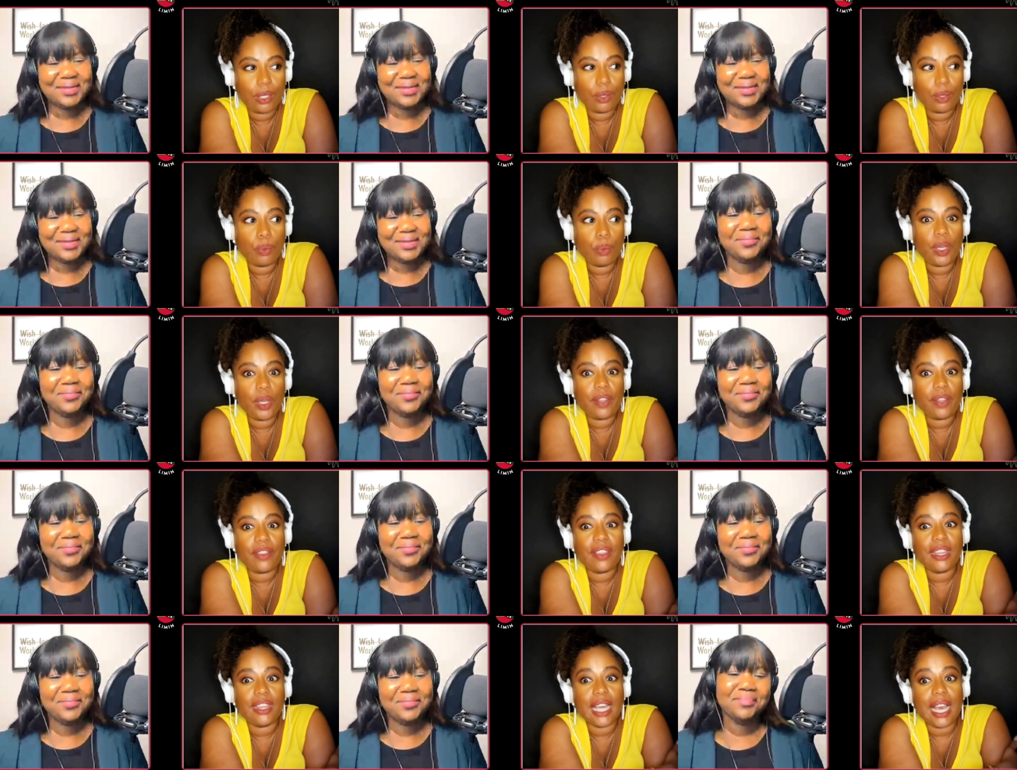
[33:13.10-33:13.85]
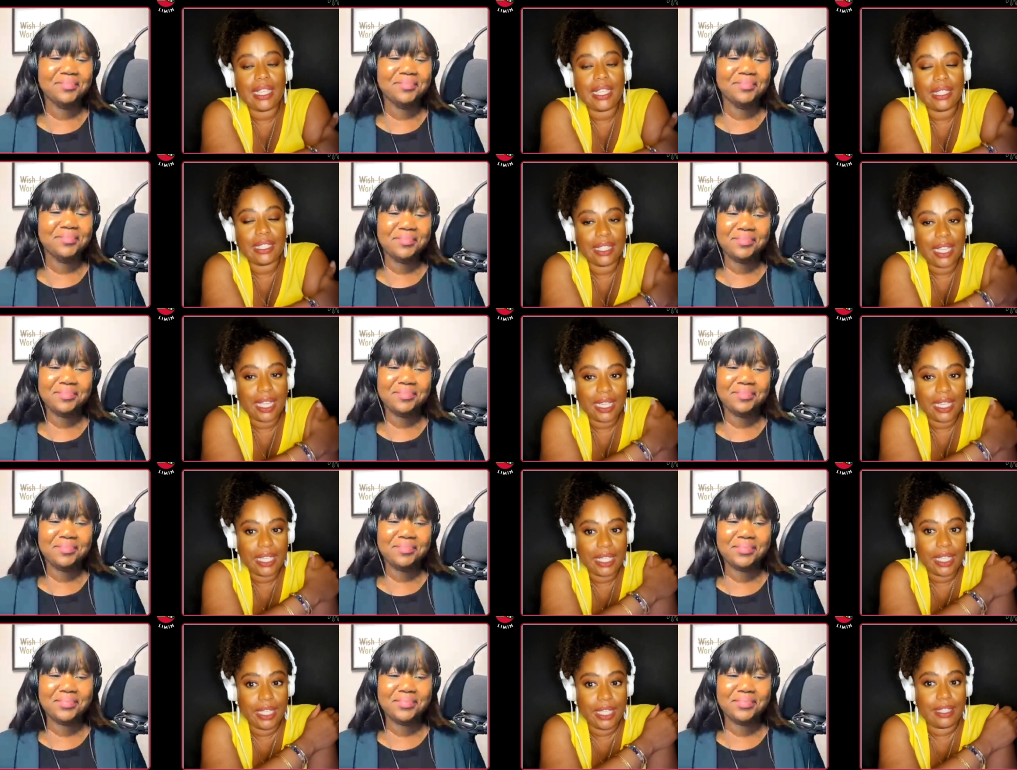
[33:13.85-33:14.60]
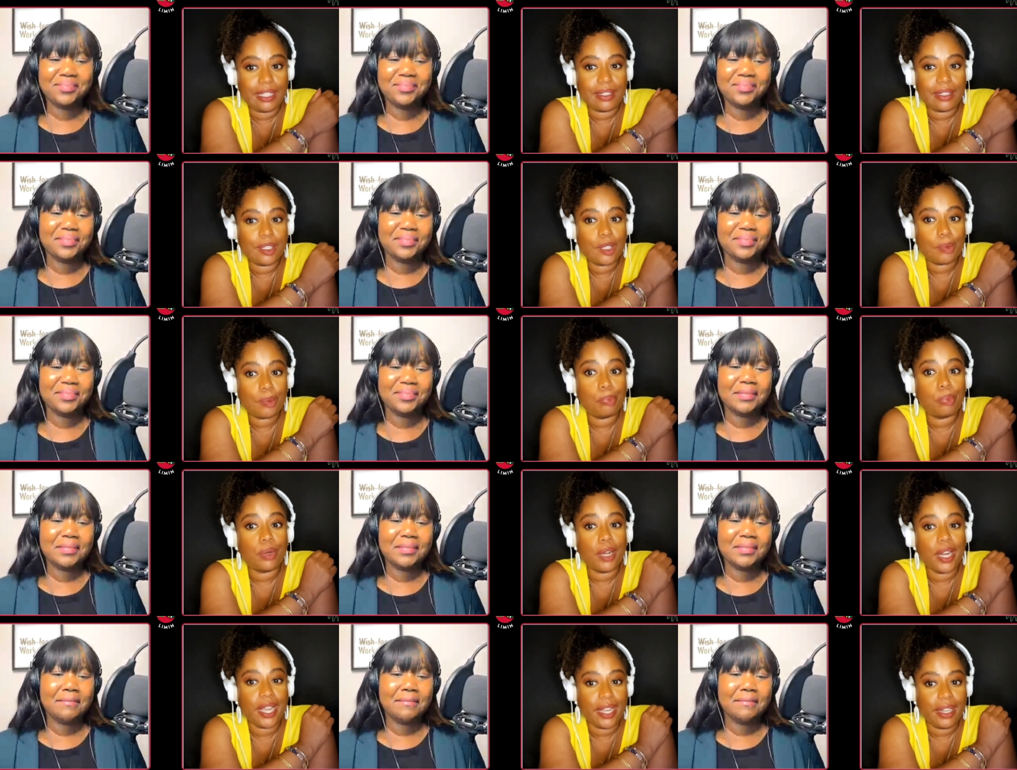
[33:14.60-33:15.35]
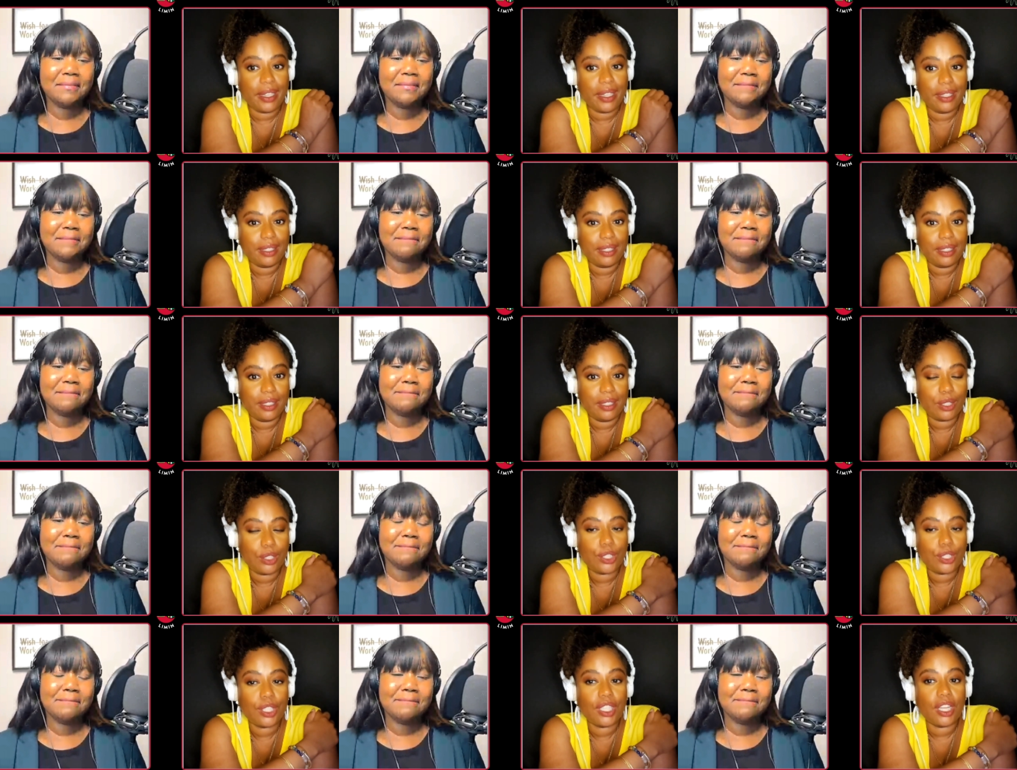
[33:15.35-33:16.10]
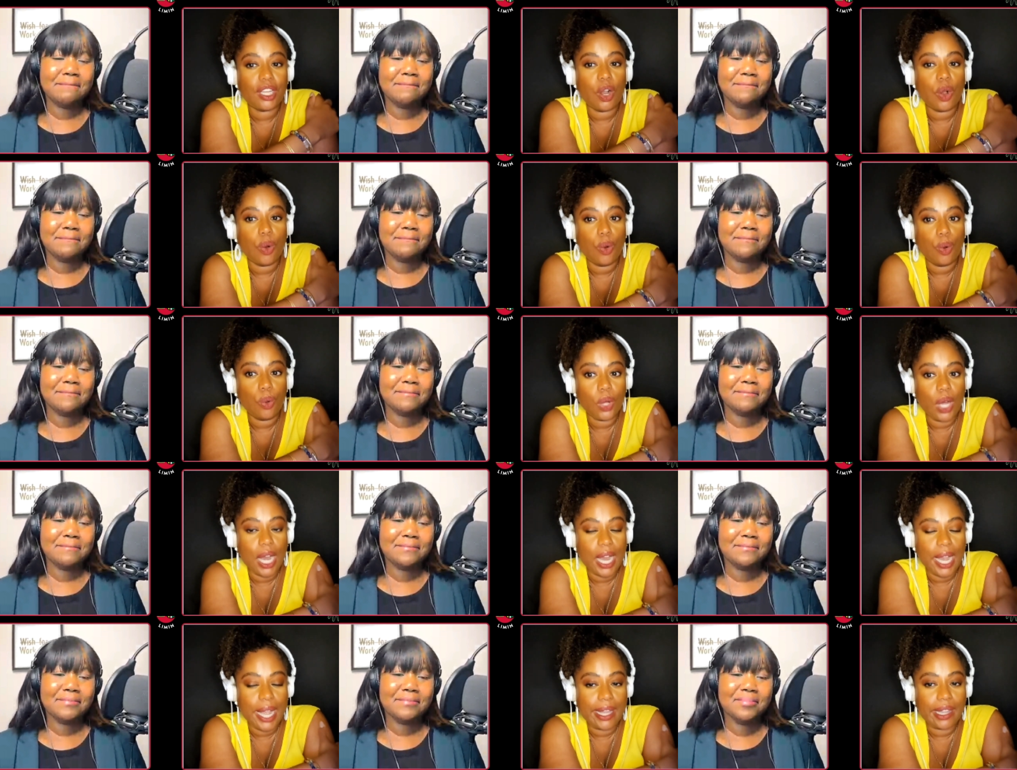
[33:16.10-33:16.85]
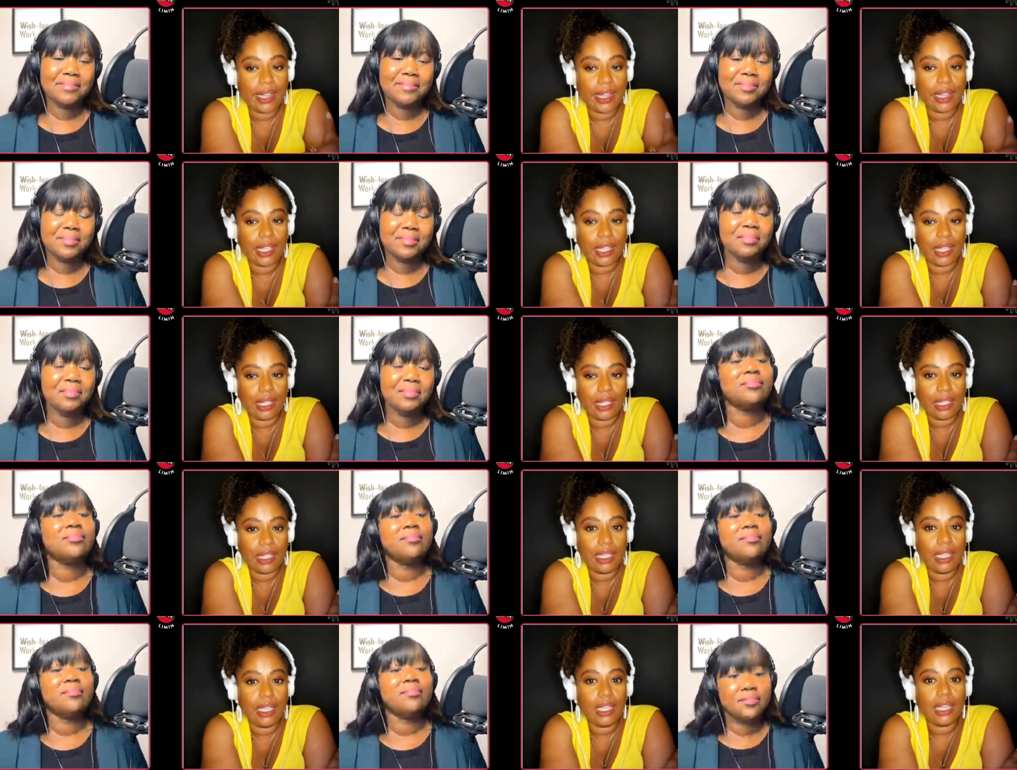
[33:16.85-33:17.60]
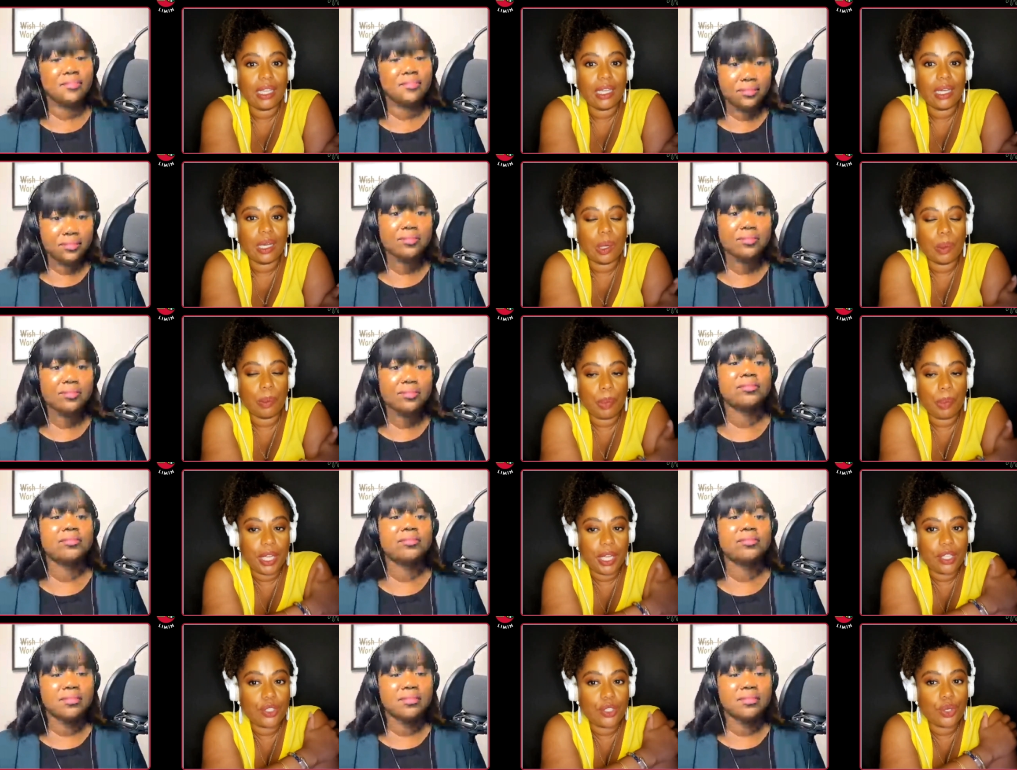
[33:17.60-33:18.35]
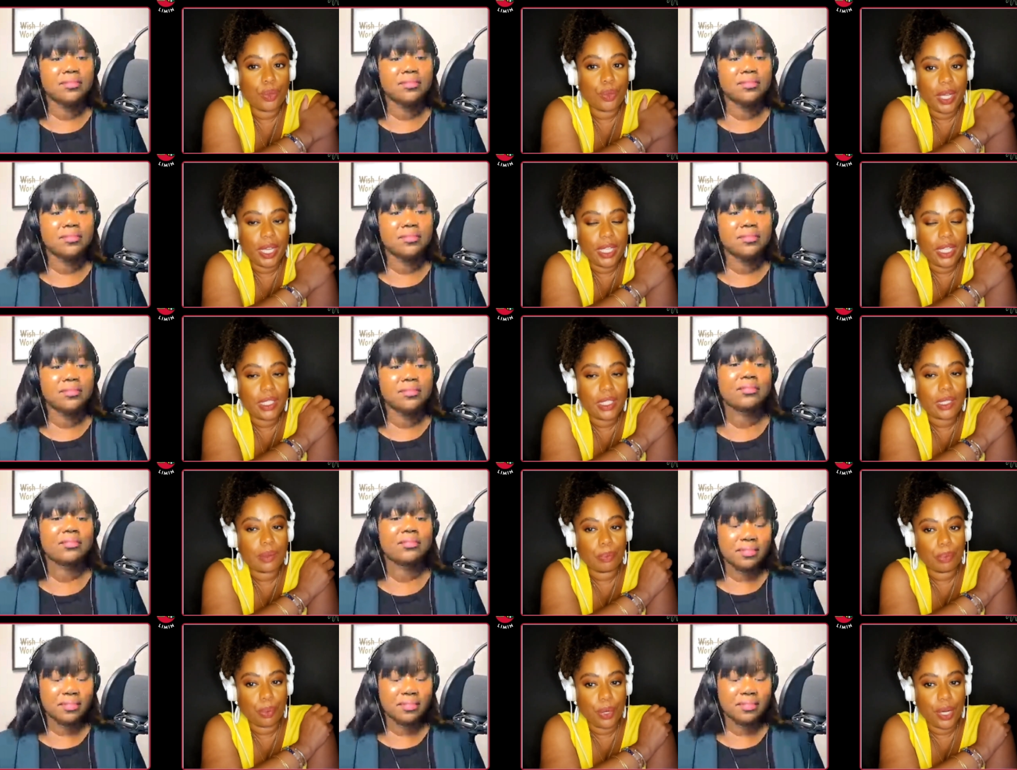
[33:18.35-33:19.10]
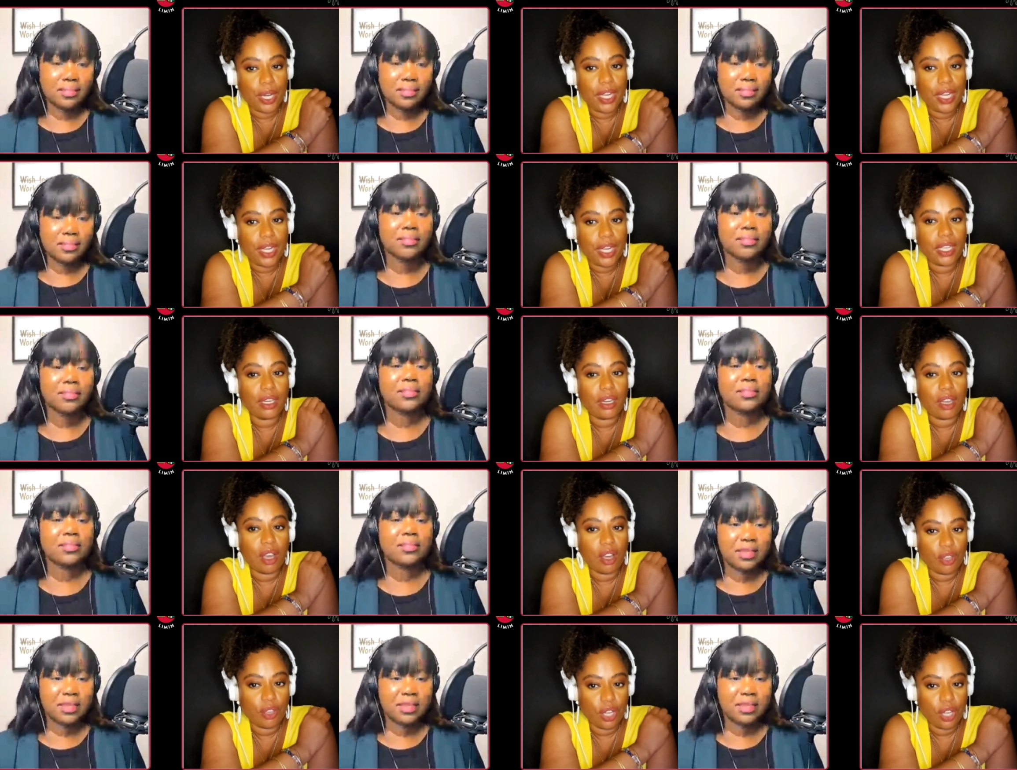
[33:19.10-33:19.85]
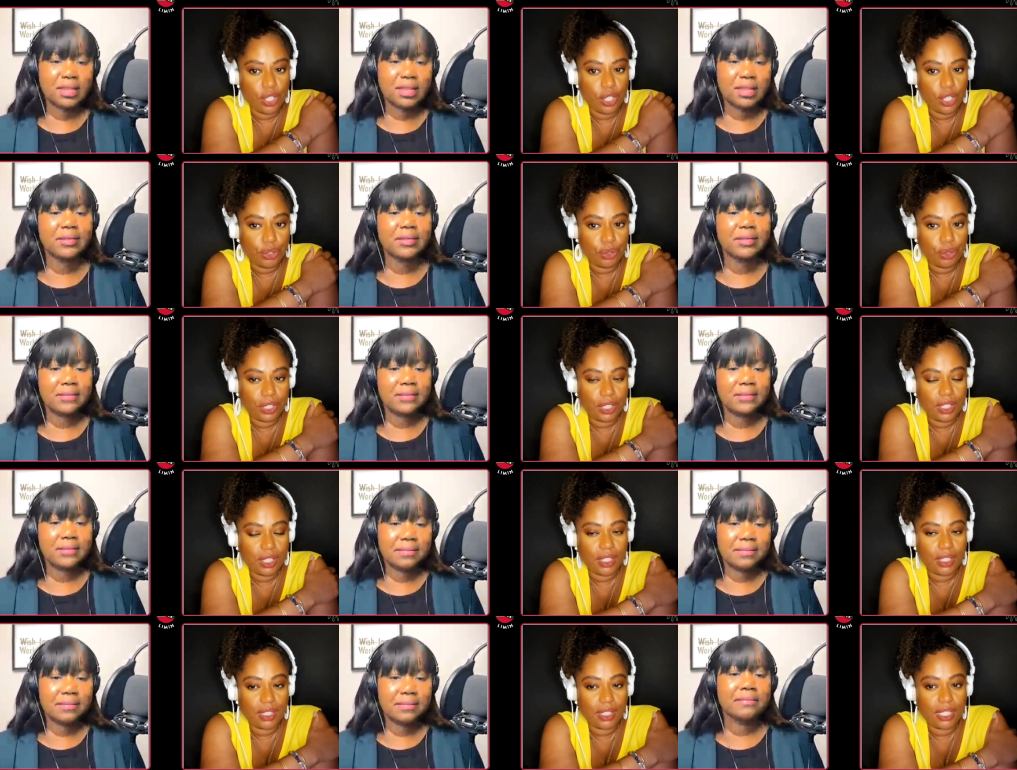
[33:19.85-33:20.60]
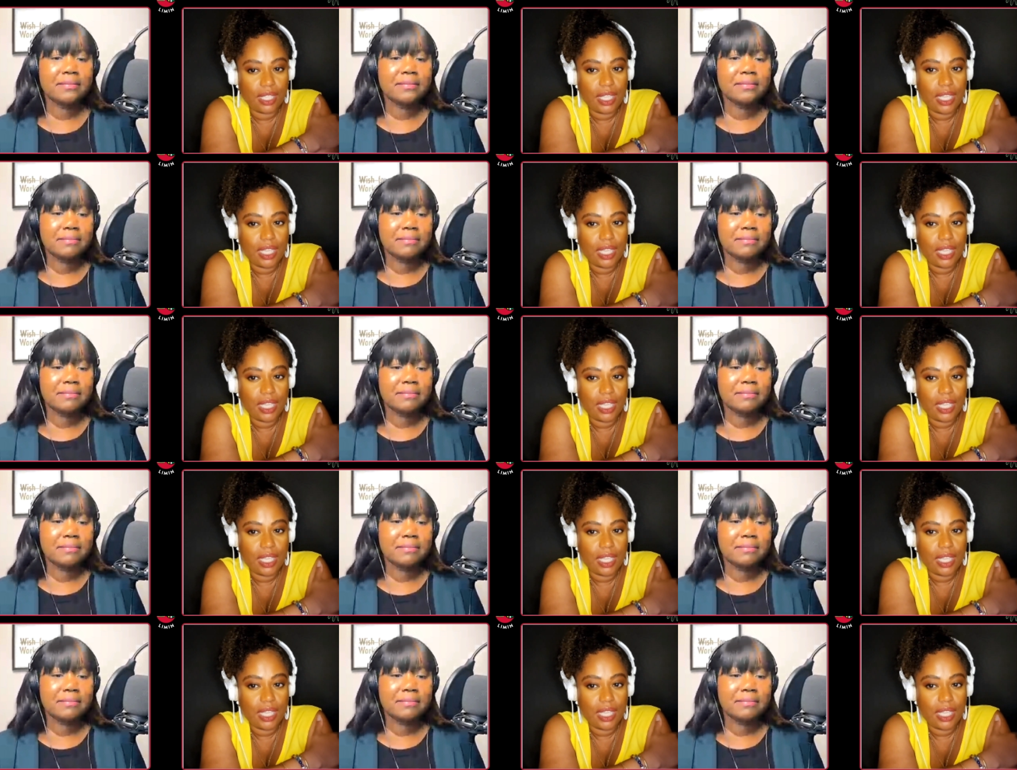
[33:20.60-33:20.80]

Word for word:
Speaker 1: with not letting it spread to the whole island compared to the way it spread in other countries.